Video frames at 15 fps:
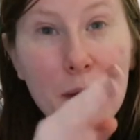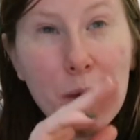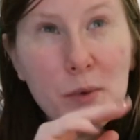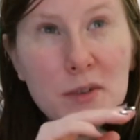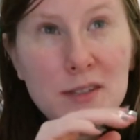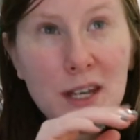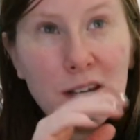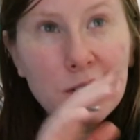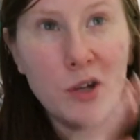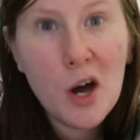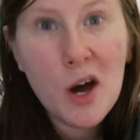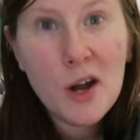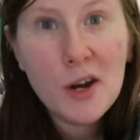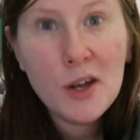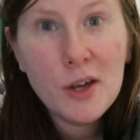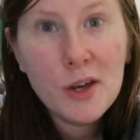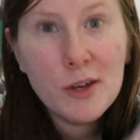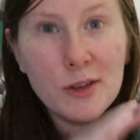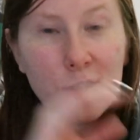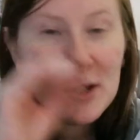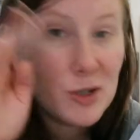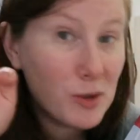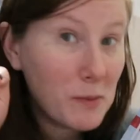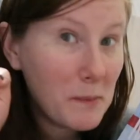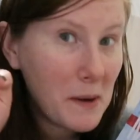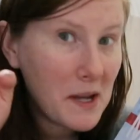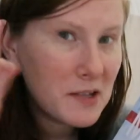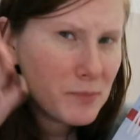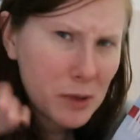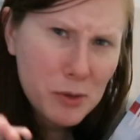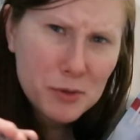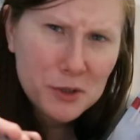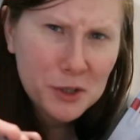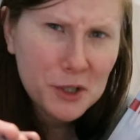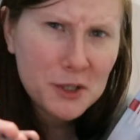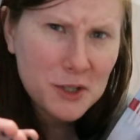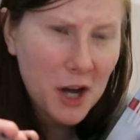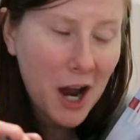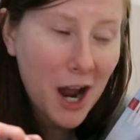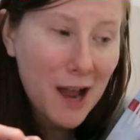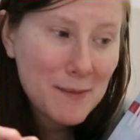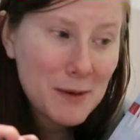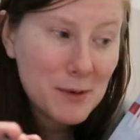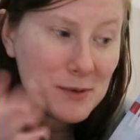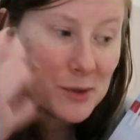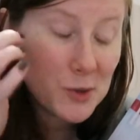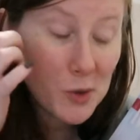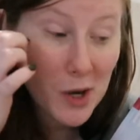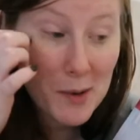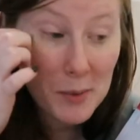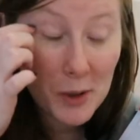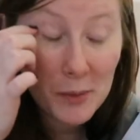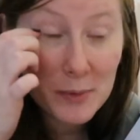It was like not the super best, but it was a good time. It was enjoyable.